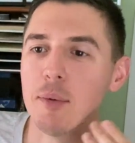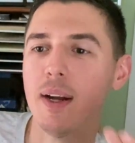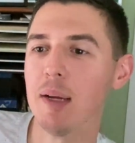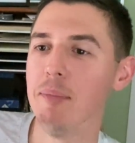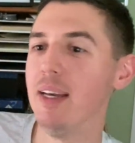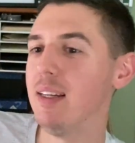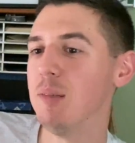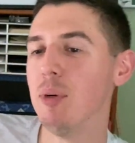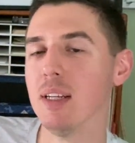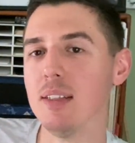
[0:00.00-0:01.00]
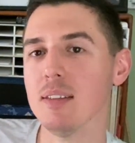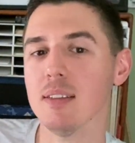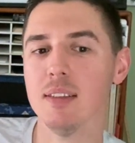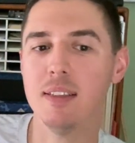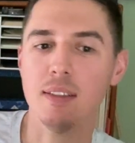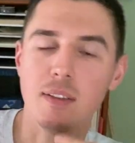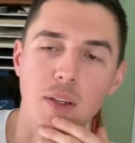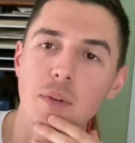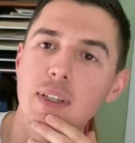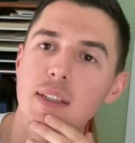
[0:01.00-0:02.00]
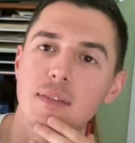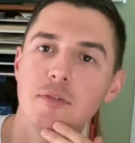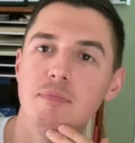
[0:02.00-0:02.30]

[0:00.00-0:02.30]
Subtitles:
recommend, but it's the only